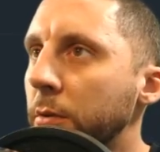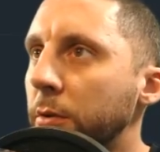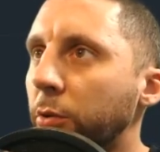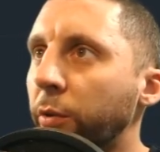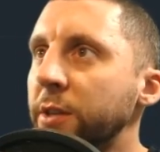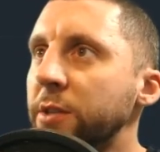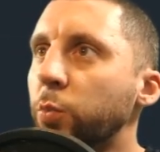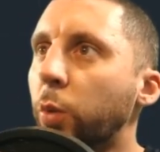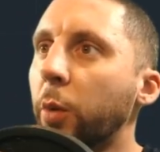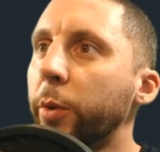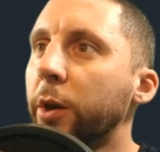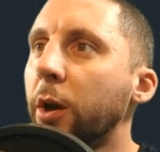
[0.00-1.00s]
The reason
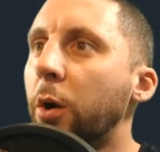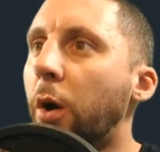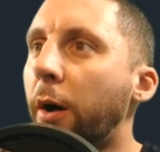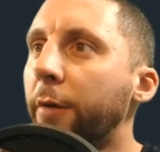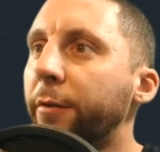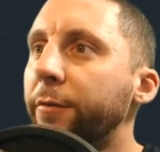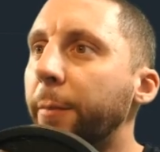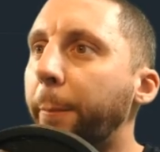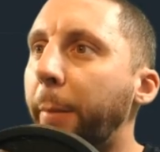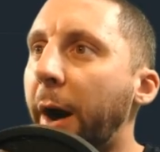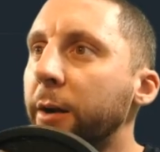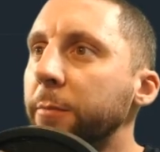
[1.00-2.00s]
why we go off of the
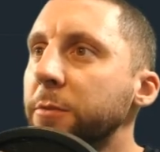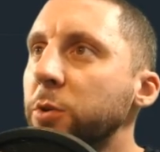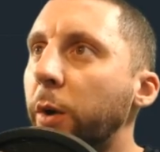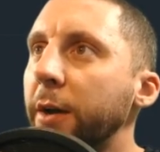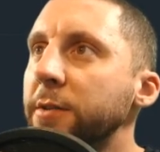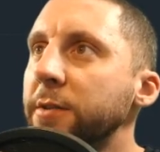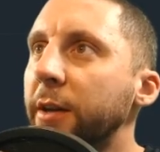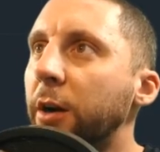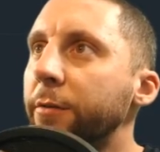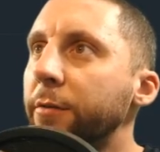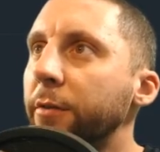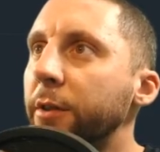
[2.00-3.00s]
bottom twice and
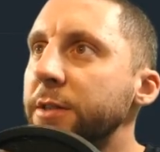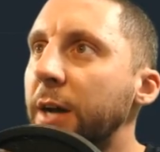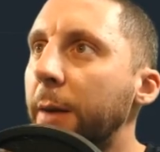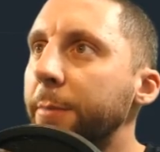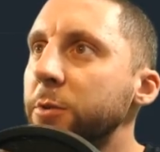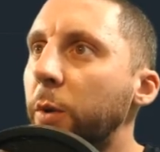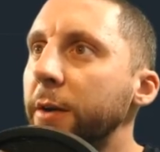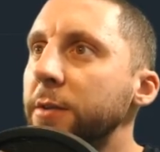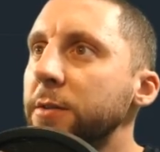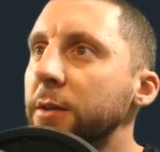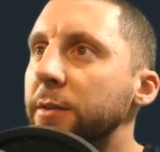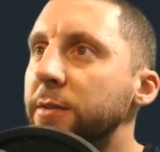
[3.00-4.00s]
off of the top
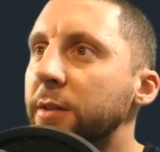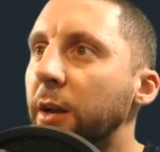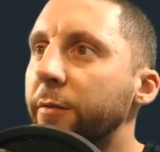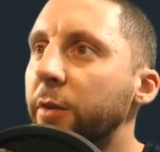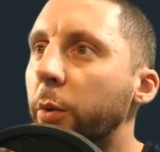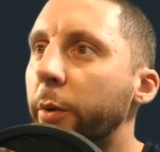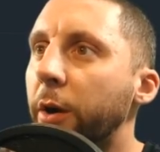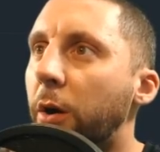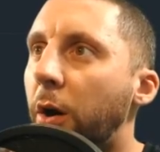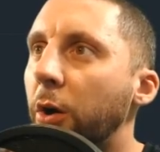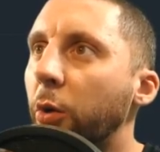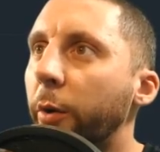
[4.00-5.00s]
twice instead of going
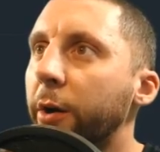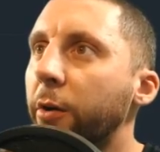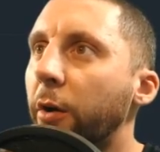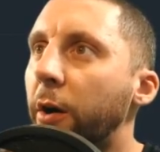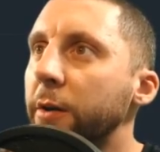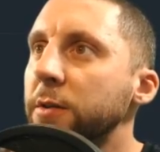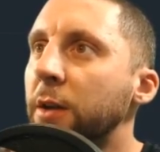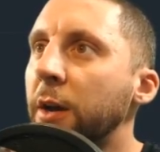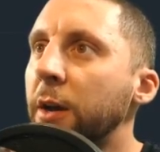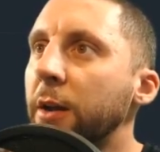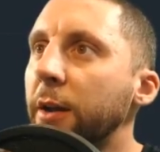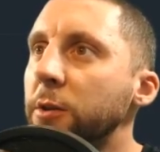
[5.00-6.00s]
all the way across
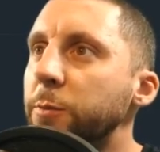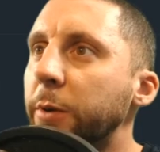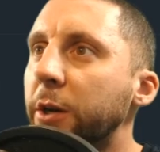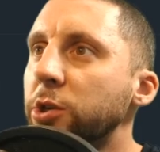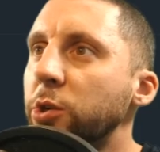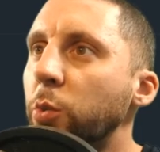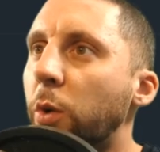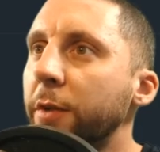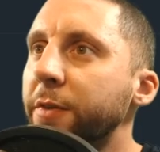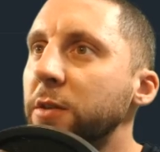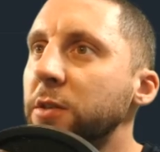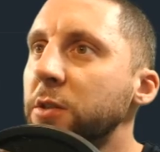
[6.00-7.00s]
is because you want
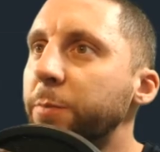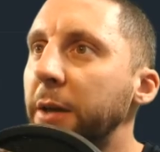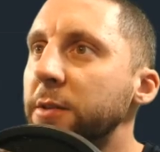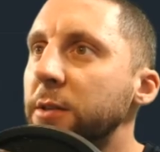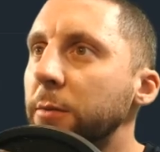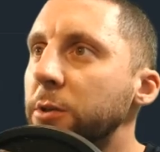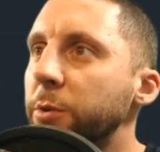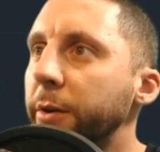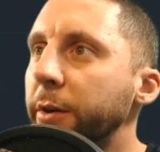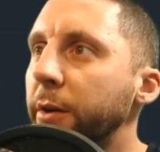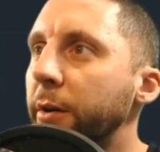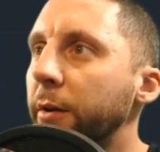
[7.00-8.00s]
this spacing between
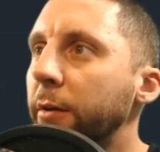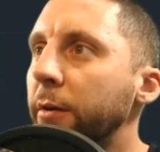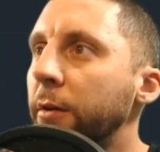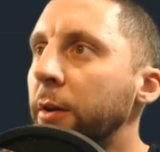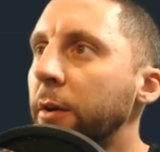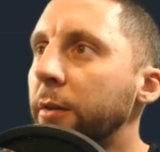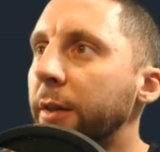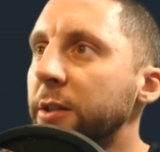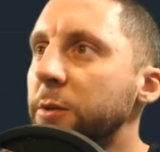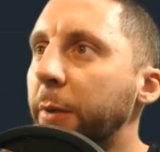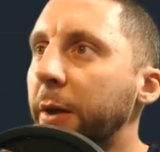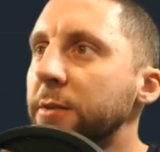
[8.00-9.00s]
here. That
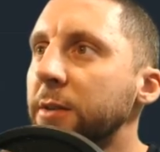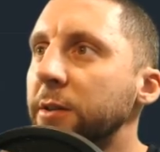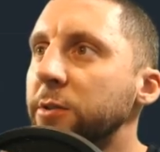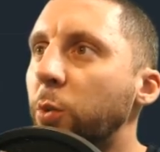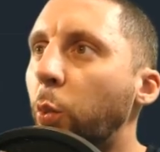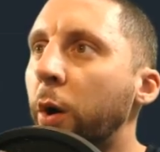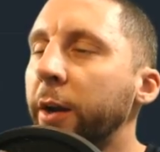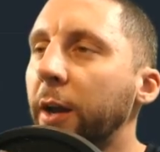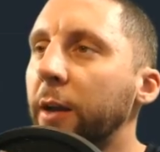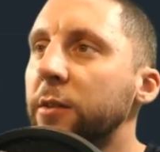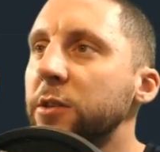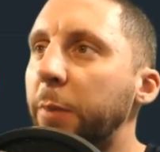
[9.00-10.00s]
spacing is a
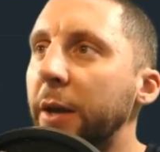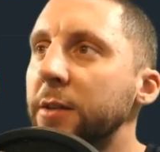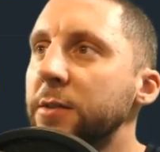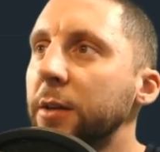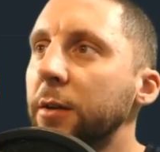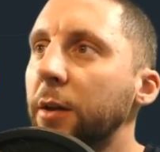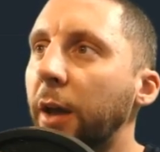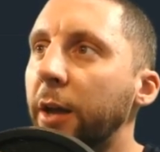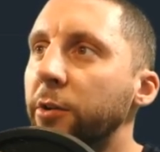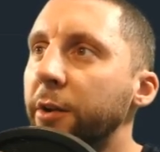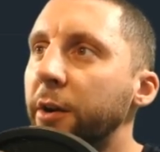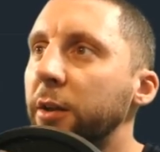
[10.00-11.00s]
1/8 spacing, and
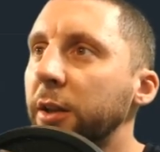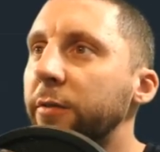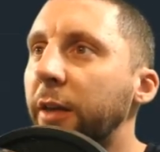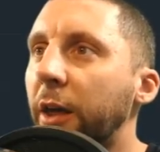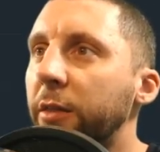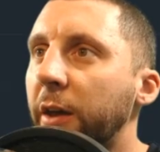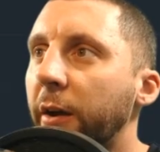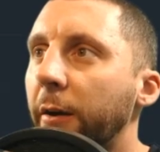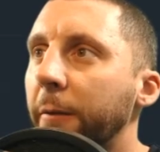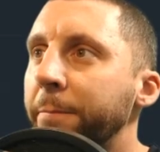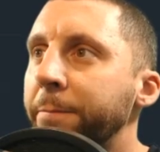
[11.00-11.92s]
you're going to leave that there.